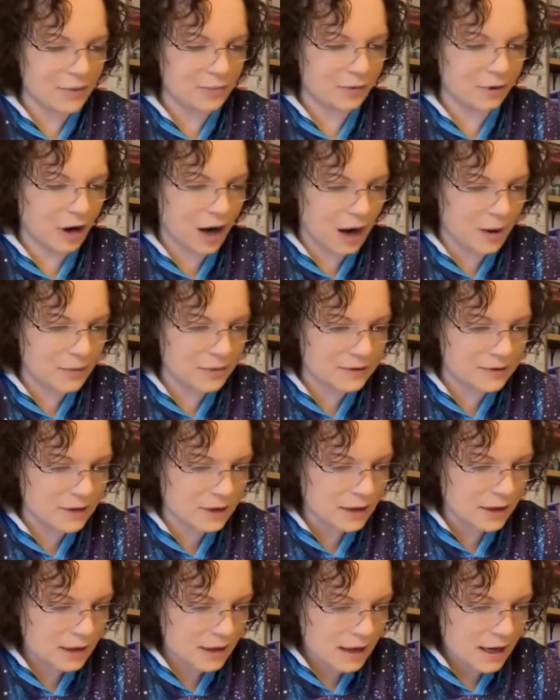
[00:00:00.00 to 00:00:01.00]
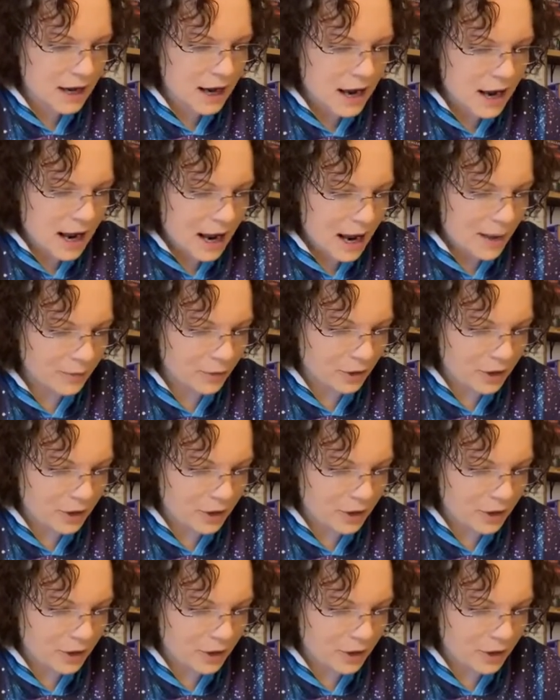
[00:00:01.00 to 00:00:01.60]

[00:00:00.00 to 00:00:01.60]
I'm gonna make a lily.